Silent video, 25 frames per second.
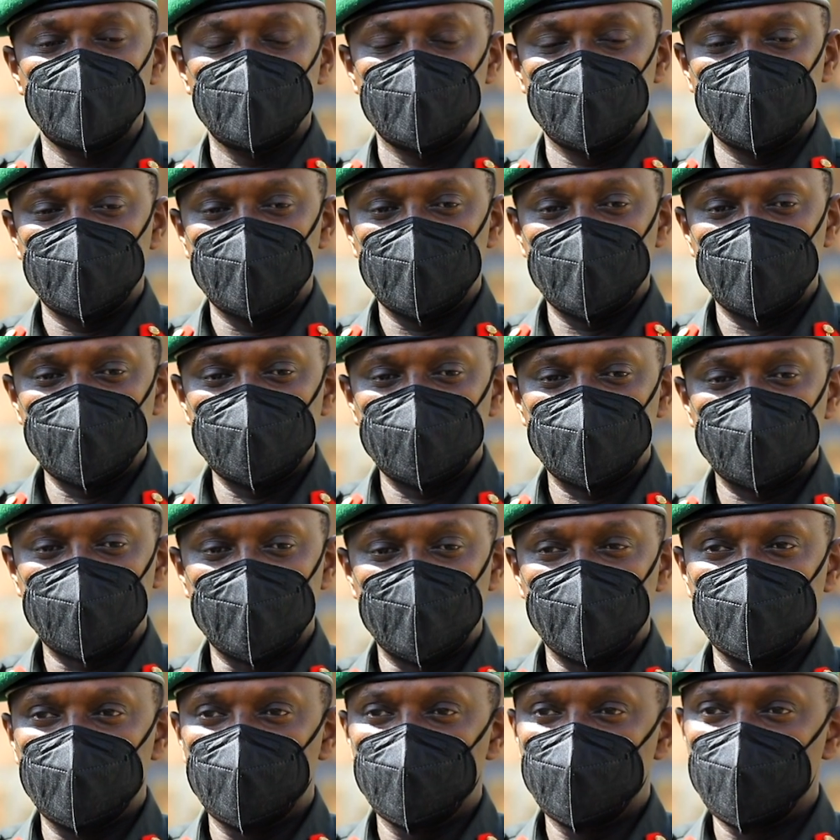Yes
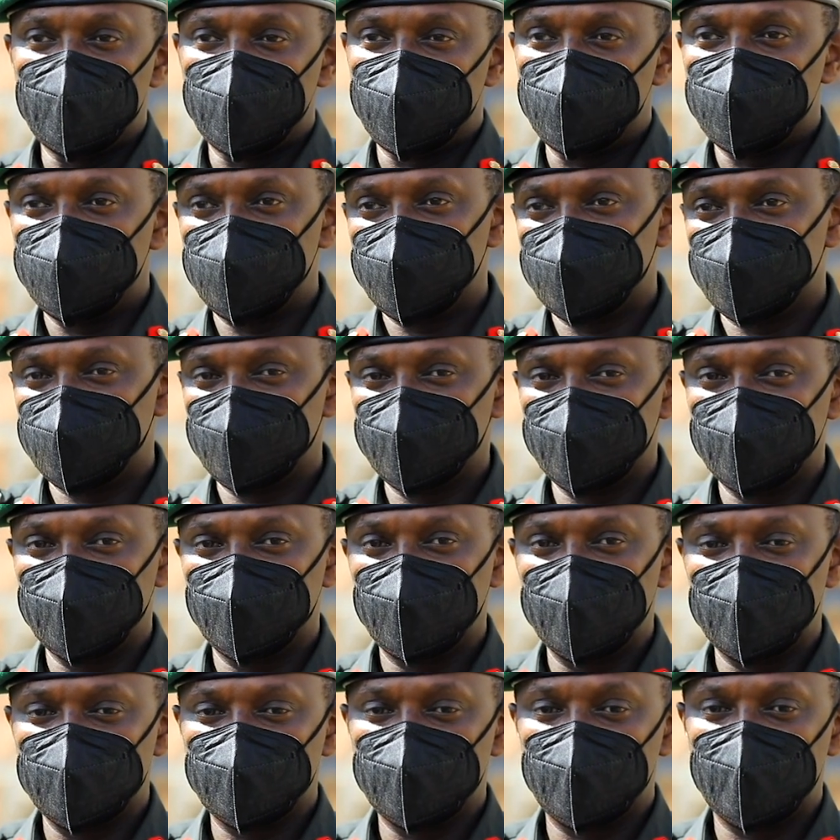and no. It
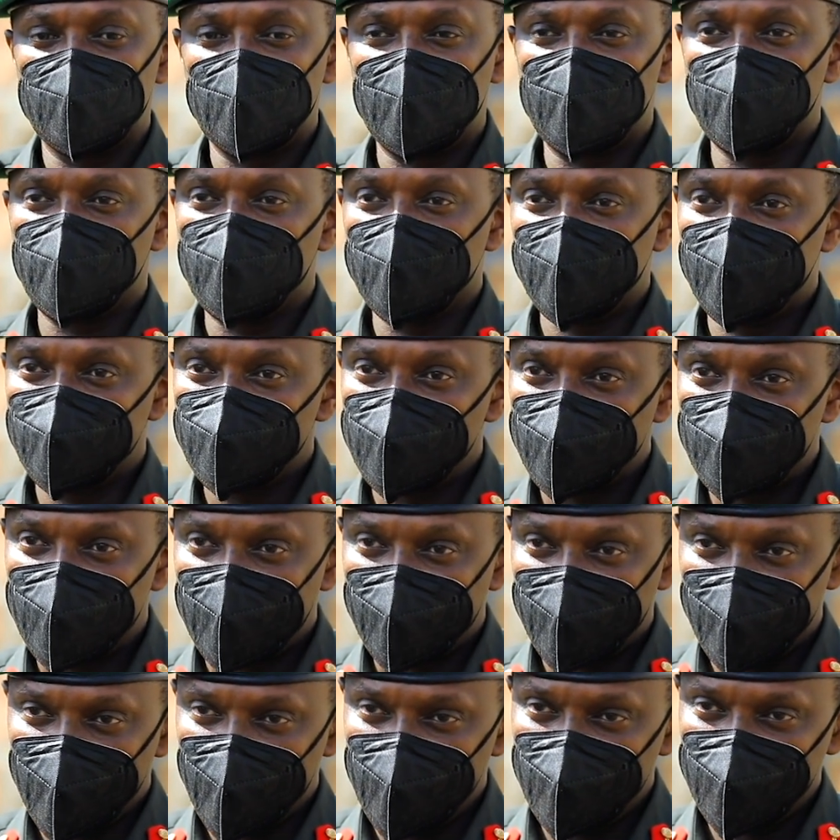depends on how well we
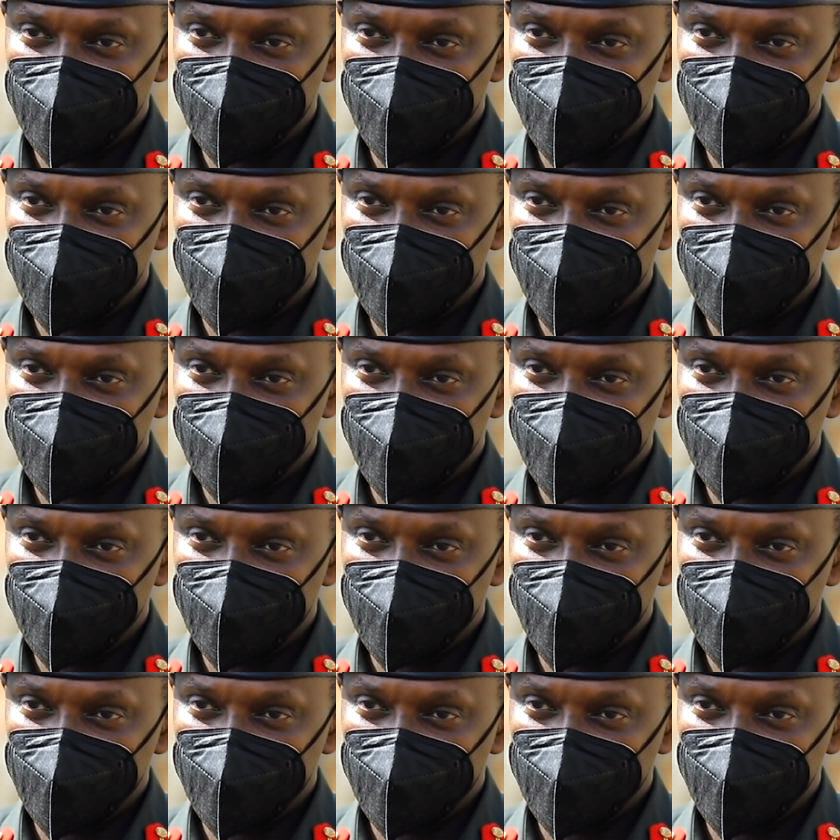perform